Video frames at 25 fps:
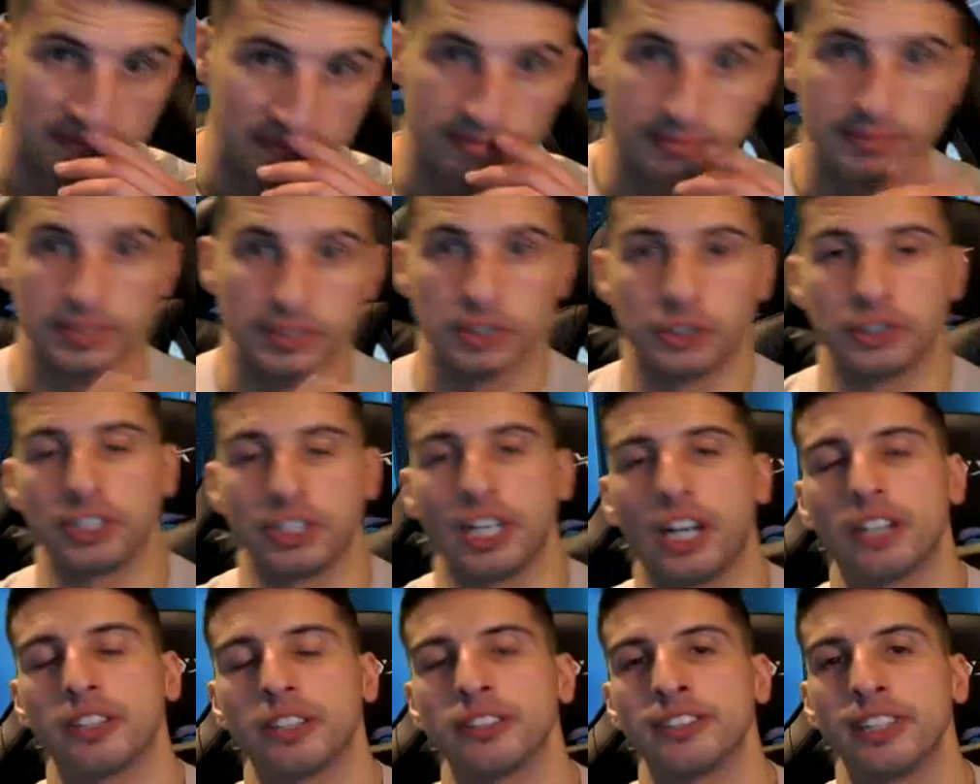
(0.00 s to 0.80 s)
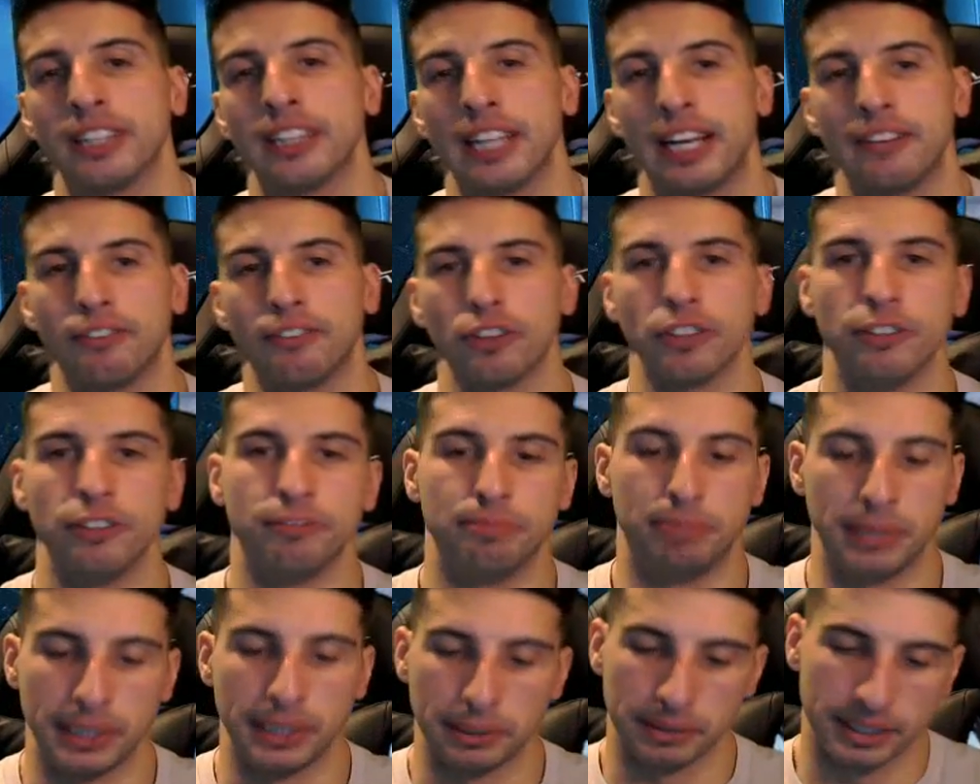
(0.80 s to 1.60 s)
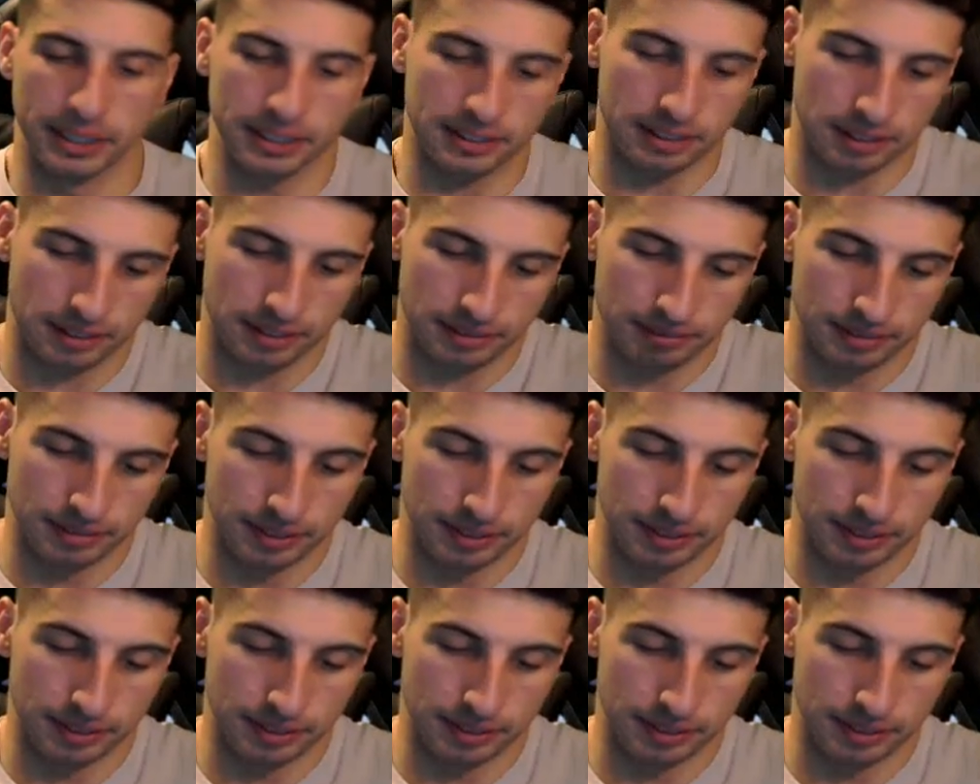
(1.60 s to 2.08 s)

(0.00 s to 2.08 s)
You're not on the level of Beerus, if